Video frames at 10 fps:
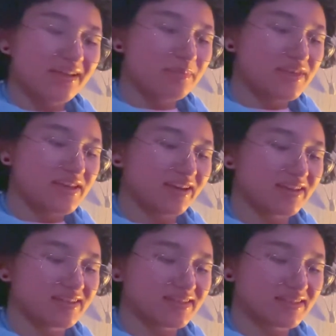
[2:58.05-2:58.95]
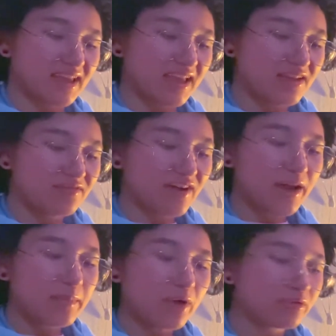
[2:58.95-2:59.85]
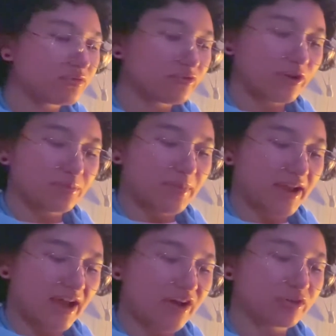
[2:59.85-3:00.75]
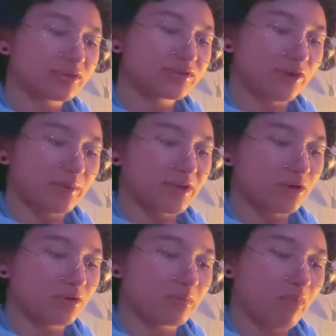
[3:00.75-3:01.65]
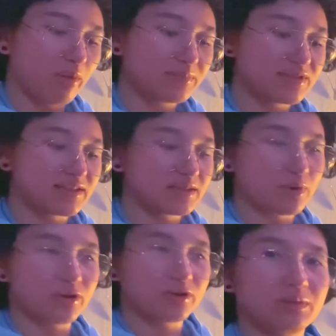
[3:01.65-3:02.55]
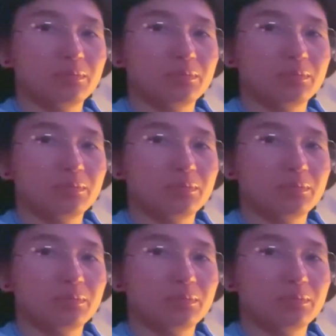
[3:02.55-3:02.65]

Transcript: because if I'm out in front of my house farming all the mobs that spawn